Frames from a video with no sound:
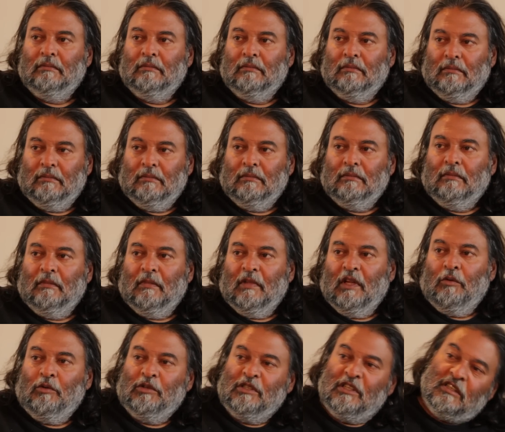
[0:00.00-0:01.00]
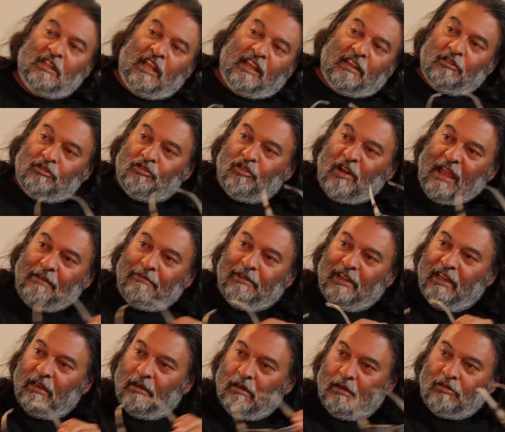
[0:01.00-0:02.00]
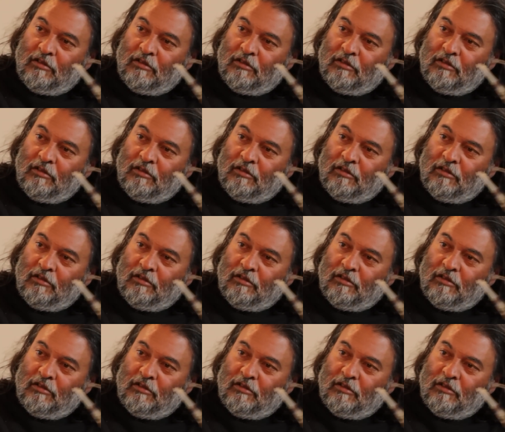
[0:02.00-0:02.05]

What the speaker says: and really small roles.